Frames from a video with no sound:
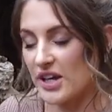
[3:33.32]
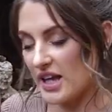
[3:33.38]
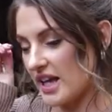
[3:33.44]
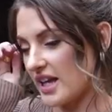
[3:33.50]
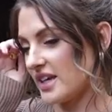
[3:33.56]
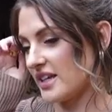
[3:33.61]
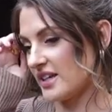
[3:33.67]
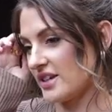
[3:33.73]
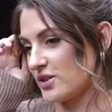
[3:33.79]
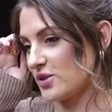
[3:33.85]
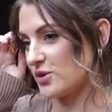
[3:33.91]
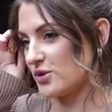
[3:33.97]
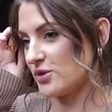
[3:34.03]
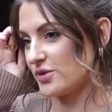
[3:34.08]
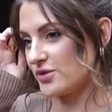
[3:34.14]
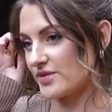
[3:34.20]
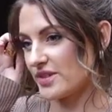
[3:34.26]
Okay.
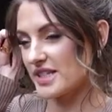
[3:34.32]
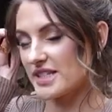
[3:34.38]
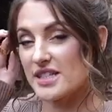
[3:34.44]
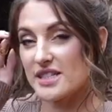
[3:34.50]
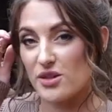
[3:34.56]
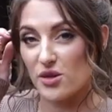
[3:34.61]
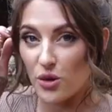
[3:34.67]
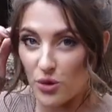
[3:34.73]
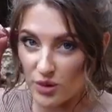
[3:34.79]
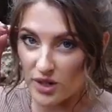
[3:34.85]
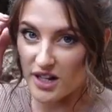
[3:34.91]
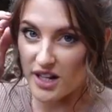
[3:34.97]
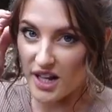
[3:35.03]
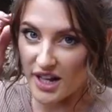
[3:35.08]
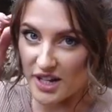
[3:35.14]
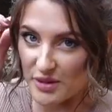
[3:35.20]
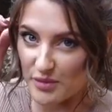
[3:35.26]
This is all a
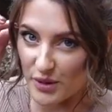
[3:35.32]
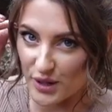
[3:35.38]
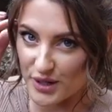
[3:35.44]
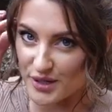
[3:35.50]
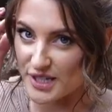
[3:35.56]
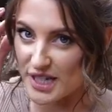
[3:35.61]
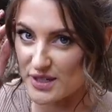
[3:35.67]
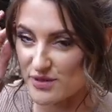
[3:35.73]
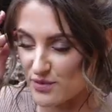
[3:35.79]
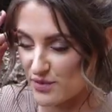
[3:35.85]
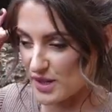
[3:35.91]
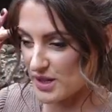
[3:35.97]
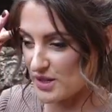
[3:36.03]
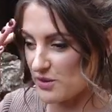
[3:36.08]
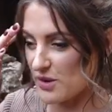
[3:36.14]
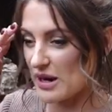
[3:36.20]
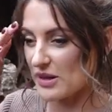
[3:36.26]
learning process for me
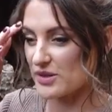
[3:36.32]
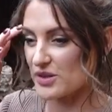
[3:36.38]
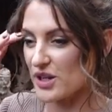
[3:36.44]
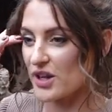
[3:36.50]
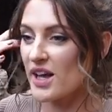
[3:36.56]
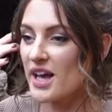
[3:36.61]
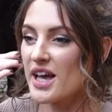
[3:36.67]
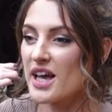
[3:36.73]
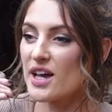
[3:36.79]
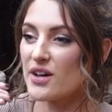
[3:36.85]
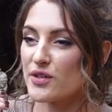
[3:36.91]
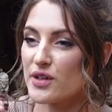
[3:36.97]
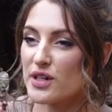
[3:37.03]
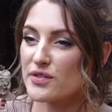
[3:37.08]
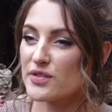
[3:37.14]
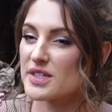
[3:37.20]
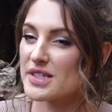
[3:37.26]
as well. So
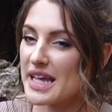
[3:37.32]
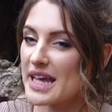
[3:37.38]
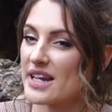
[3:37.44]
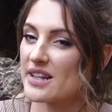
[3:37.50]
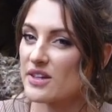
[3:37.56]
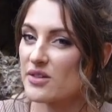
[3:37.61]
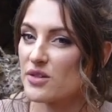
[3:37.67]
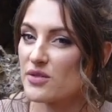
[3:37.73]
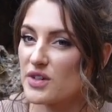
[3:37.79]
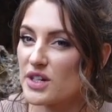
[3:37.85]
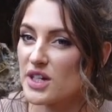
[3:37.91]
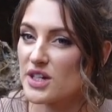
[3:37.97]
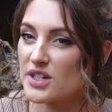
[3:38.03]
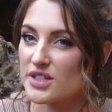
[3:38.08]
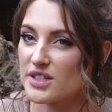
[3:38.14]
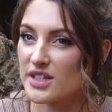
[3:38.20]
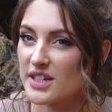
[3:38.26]
whoever say anything on the
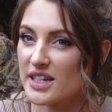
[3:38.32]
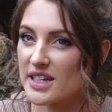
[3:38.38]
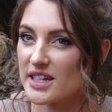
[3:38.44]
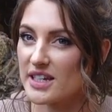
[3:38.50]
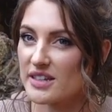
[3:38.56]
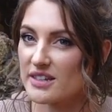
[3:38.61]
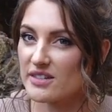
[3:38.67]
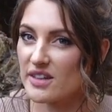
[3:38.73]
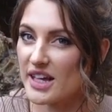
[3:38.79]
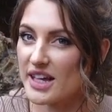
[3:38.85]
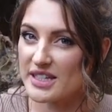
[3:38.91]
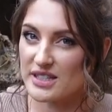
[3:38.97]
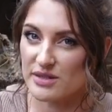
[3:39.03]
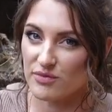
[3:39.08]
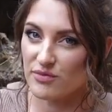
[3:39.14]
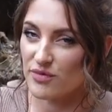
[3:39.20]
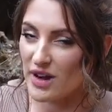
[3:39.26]
videos that like
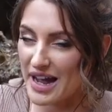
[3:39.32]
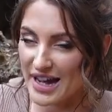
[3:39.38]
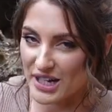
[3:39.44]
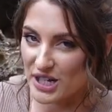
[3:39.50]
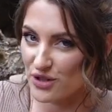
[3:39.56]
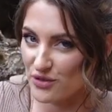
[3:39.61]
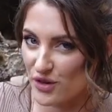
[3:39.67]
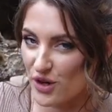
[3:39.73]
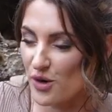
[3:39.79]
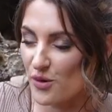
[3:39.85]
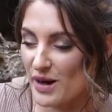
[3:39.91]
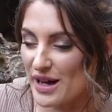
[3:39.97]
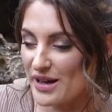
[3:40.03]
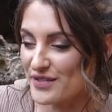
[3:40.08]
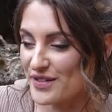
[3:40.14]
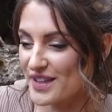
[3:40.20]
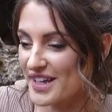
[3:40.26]
isn't accurate or
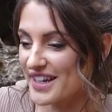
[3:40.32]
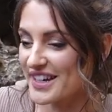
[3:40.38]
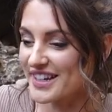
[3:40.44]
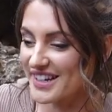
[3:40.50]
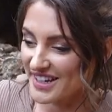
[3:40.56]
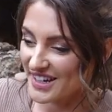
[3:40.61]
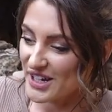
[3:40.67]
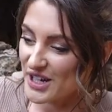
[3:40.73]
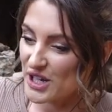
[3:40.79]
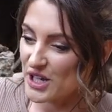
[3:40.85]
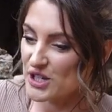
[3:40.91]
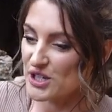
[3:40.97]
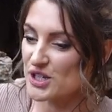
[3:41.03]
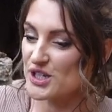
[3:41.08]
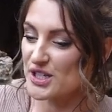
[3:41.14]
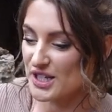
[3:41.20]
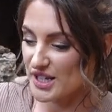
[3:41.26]
whatever, then
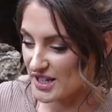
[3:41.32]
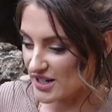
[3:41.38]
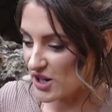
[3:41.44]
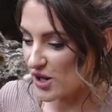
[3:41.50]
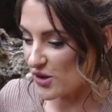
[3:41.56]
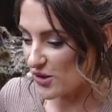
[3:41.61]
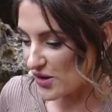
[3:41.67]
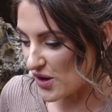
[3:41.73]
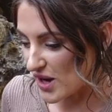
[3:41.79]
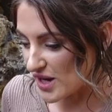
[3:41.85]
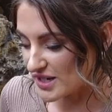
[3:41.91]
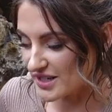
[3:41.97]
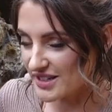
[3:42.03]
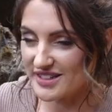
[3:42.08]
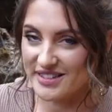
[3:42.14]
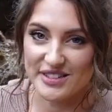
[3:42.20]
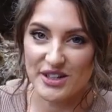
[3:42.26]
just know that
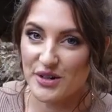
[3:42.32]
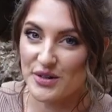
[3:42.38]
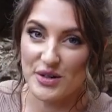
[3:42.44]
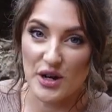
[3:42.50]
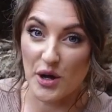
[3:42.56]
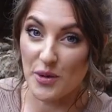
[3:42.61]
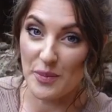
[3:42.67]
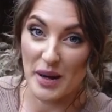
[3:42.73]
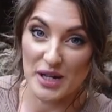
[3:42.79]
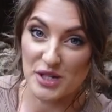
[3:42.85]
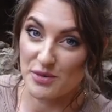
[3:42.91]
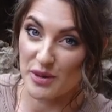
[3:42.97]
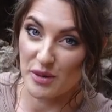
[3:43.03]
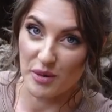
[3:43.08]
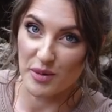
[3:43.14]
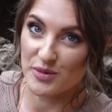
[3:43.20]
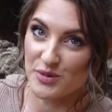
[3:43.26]
I don't know much
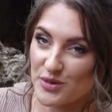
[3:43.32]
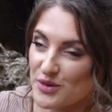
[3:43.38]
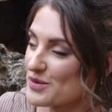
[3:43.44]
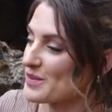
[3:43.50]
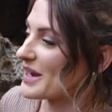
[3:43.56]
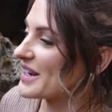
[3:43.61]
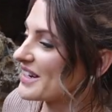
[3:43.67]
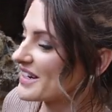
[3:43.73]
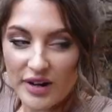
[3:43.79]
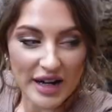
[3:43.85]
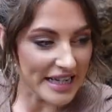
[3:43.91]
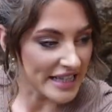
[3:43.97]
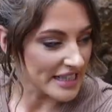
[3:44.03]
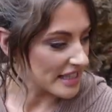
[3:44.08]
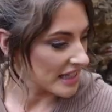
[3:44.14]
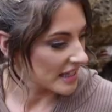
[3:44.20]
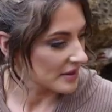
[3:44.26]
about what I'm talking about.
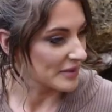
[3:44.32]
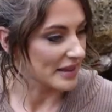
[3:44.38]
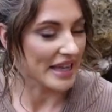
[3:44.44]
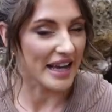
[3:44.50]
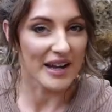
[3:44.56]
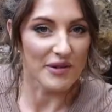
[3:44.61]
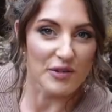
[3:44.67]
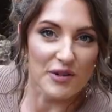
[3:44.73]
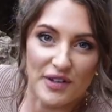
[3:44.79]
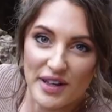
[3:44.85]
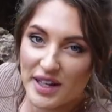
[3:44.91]
Right, let me get out of